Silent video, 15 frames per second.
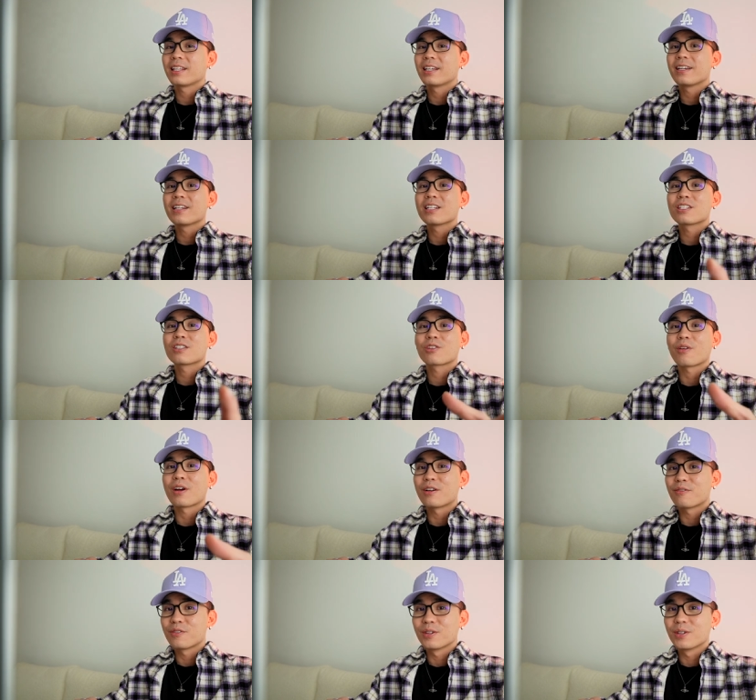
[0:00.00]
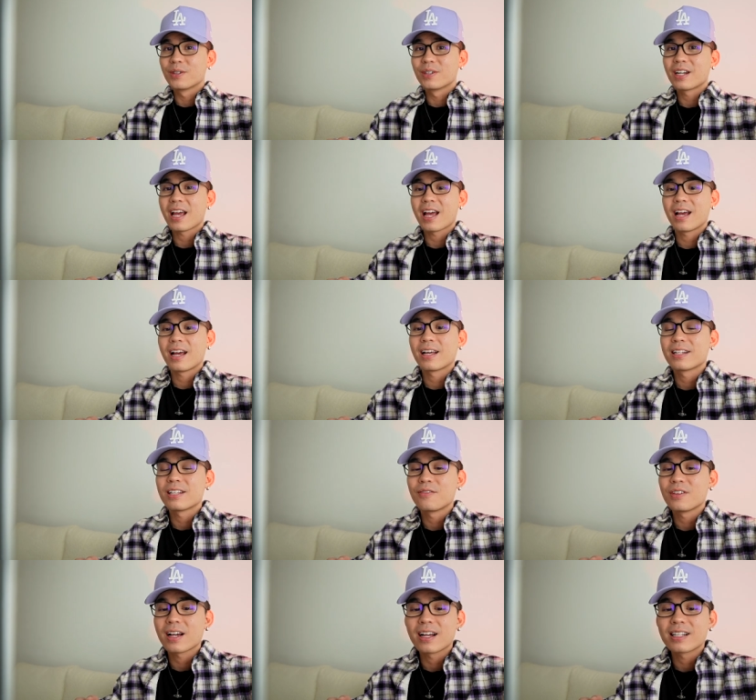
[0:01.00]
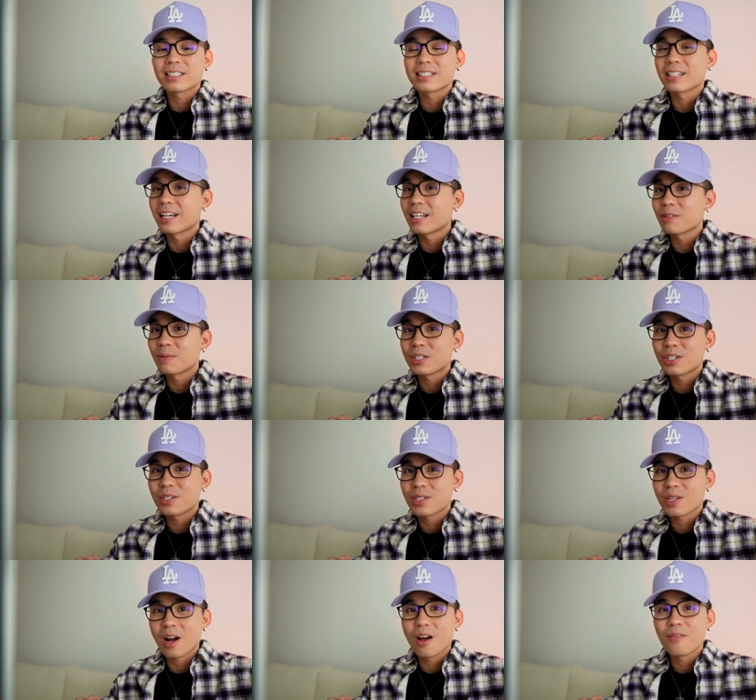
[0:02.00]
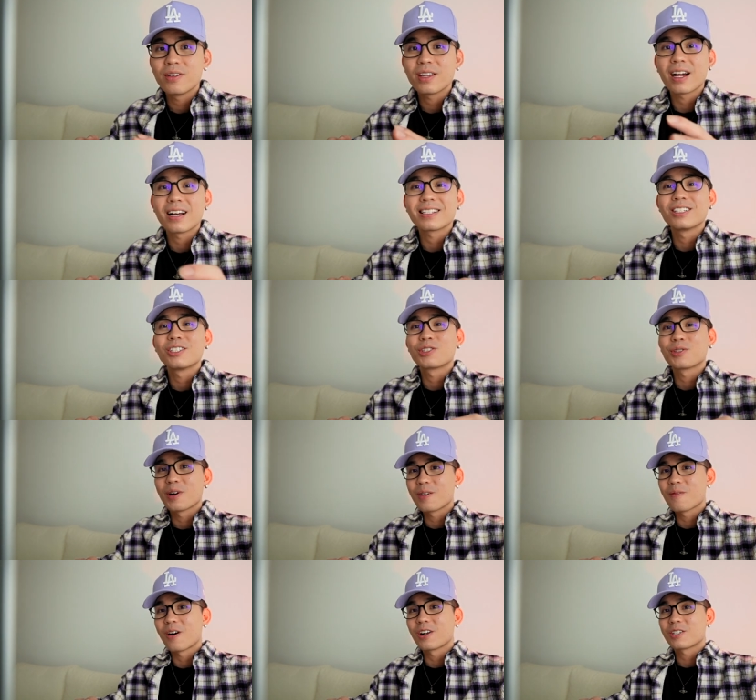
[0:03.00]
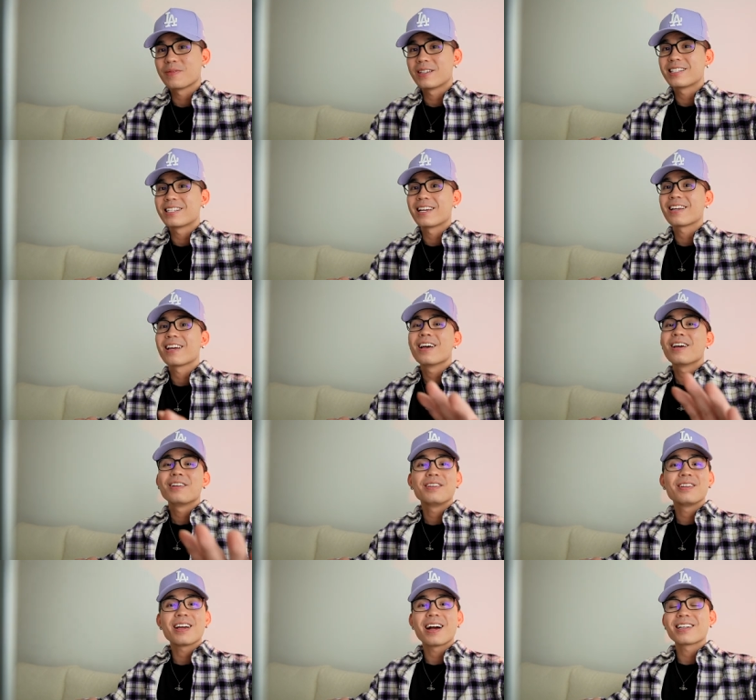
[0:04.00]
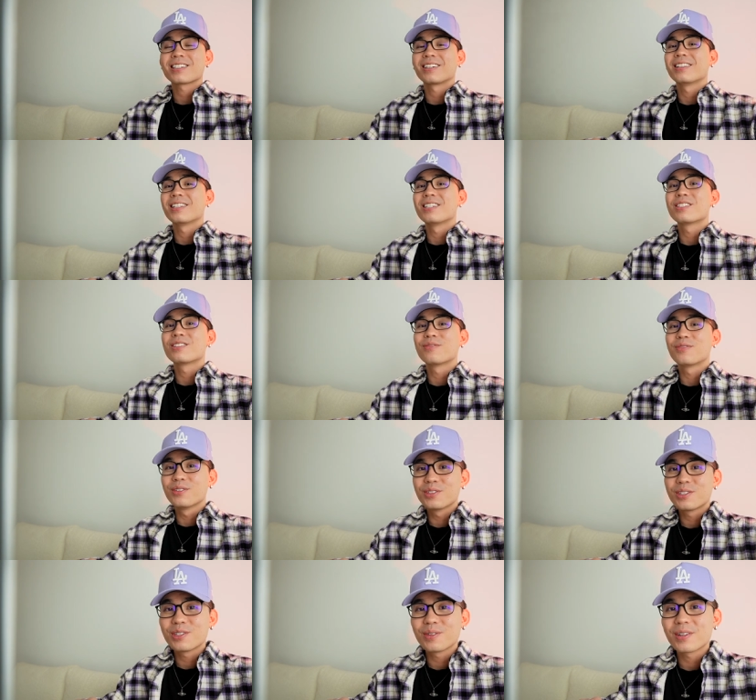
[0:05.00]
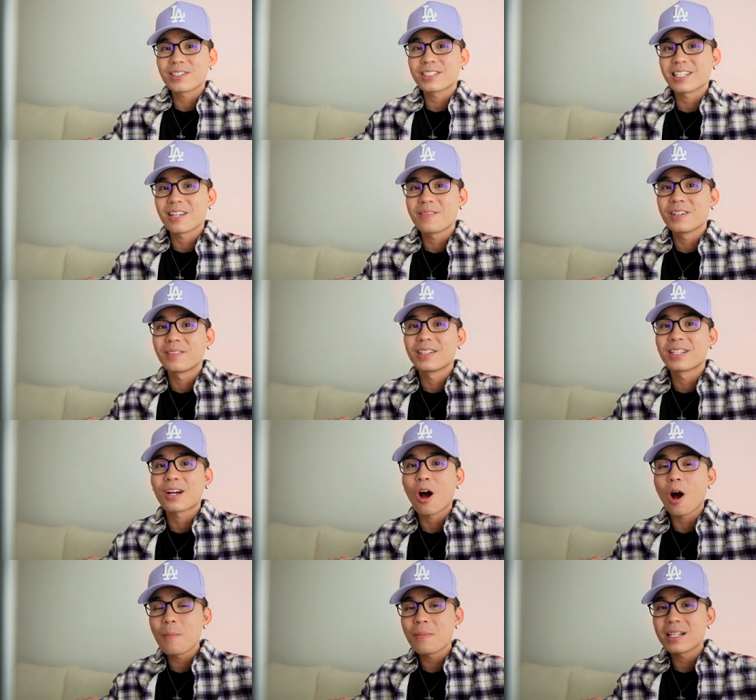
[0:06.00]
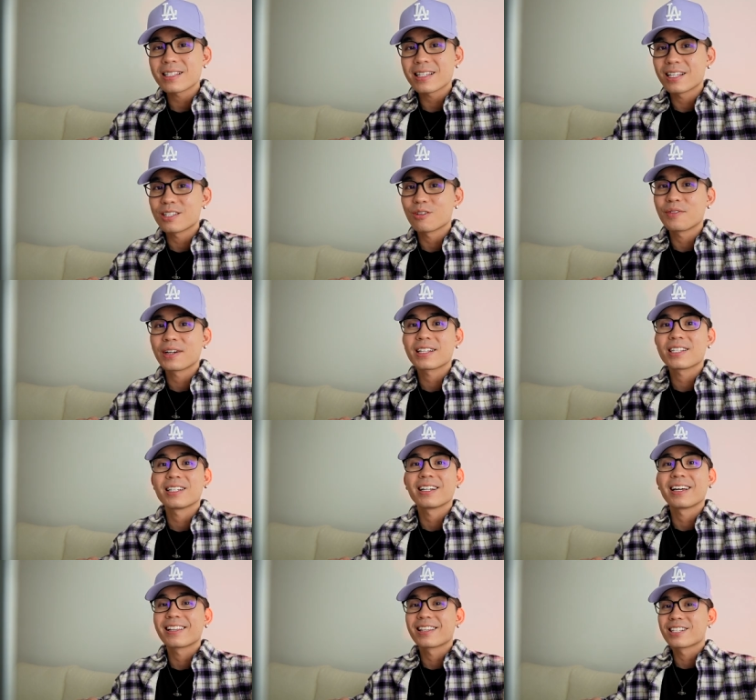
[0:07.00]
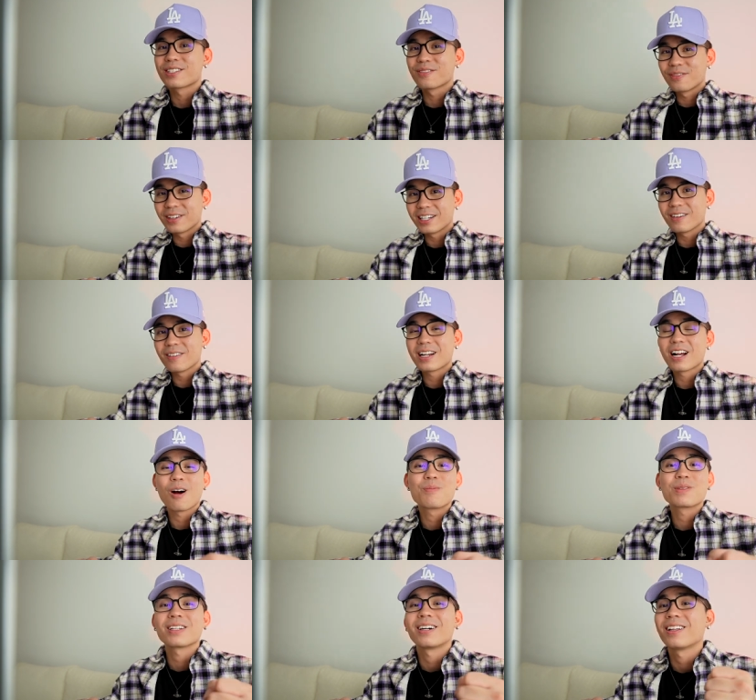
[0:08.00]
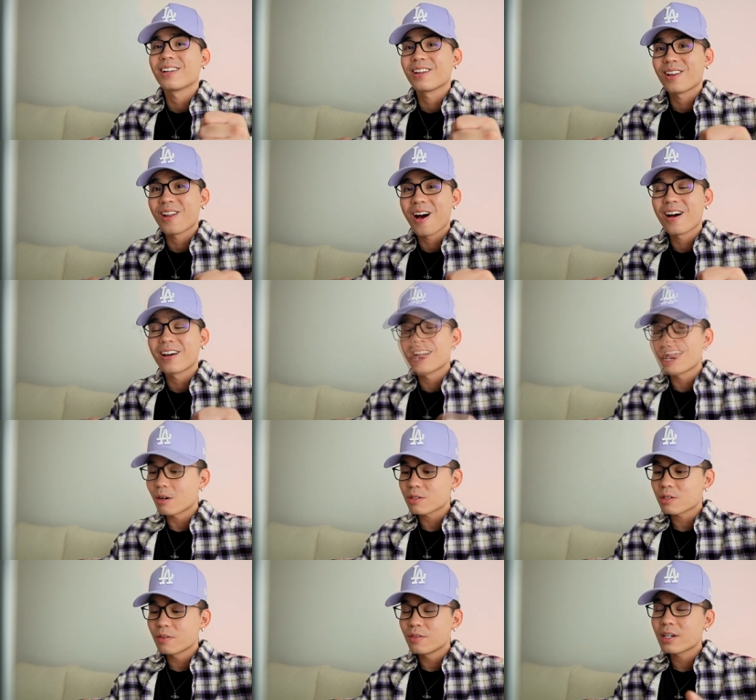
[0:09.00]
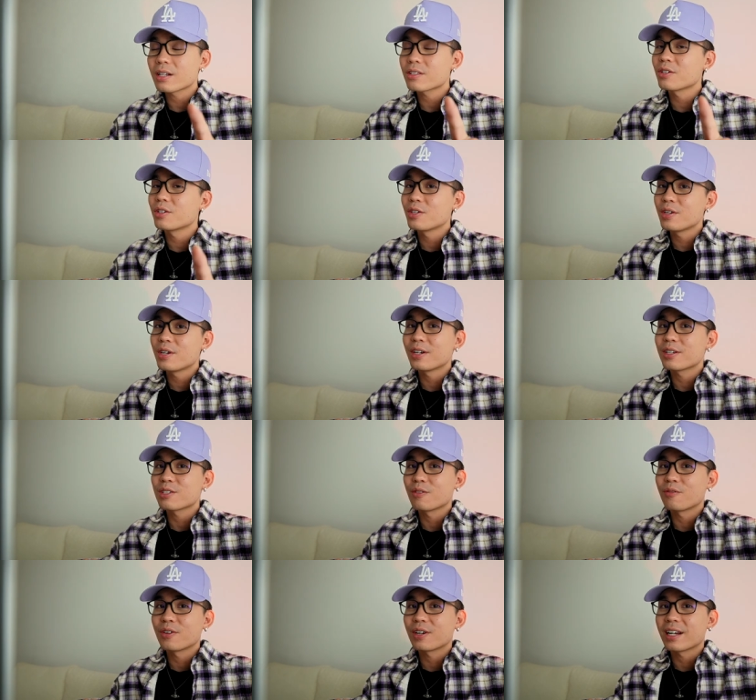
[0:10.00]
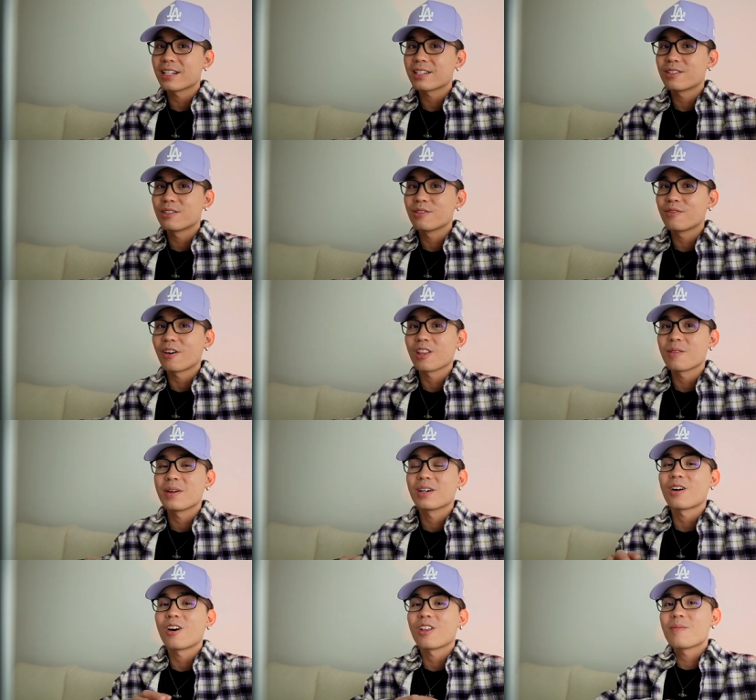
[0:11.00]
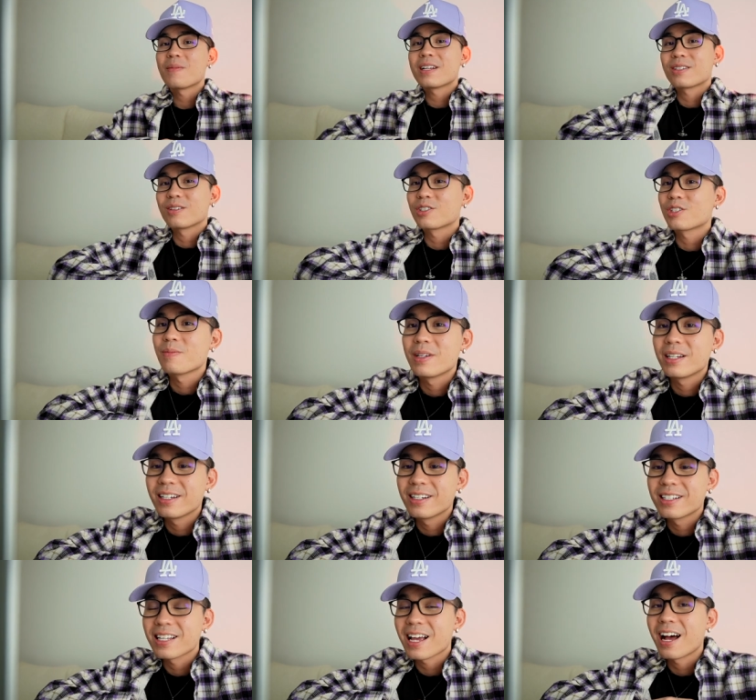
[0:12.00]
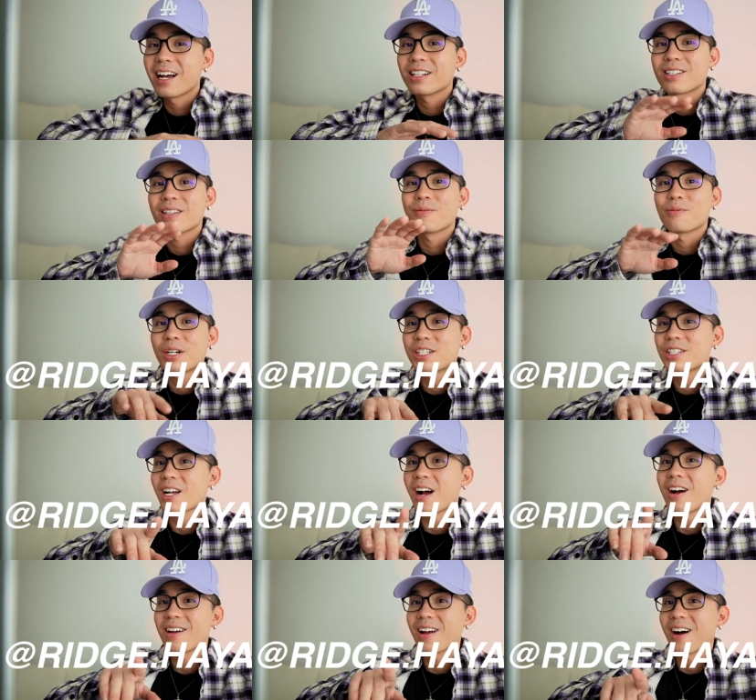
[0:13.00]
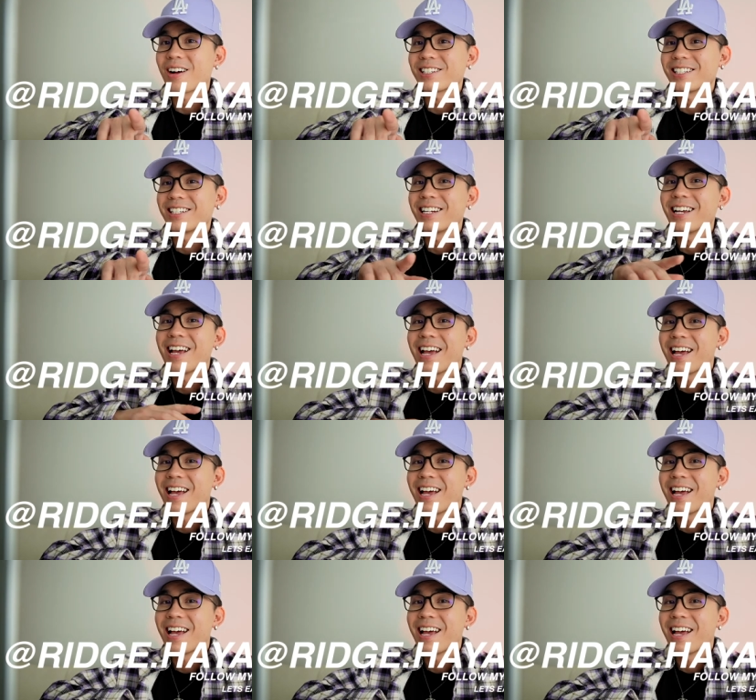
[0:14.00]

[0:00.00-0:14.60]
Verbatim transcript: things, great food, and if you guys liked what you saw, if you guys enjoyed watching me take you guys on these food tours, let me know in the comments, and don't forget to like this video. It helps a lot. And also, if you guys are new here, don't forget to follow me on all of my social medias at Ridge Hayashi.